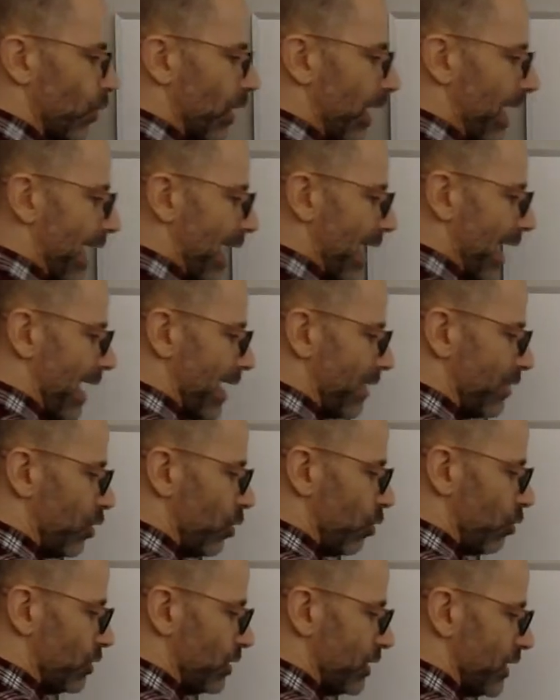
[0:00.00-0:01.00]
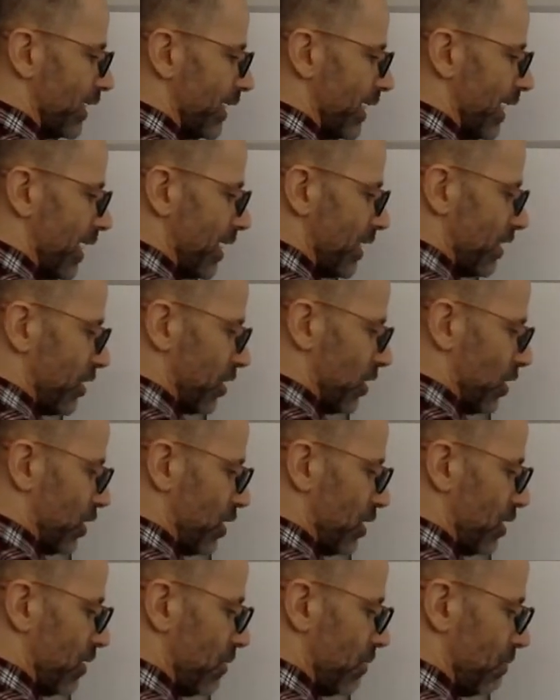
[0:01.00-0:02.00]
when I add those
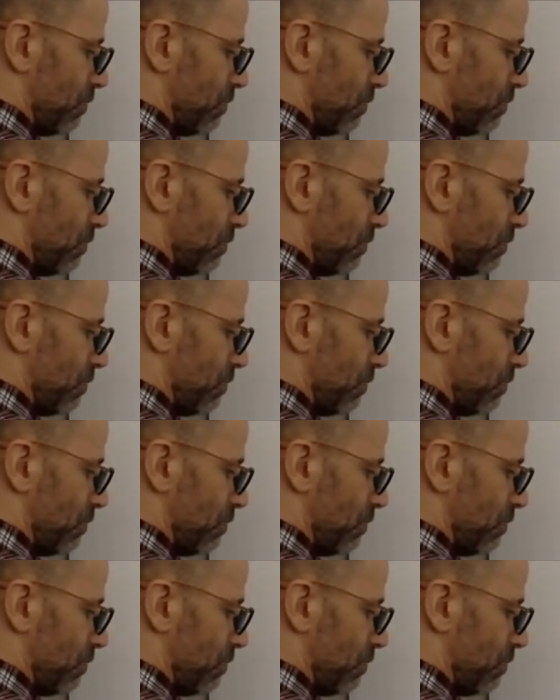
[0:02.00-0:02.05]
together,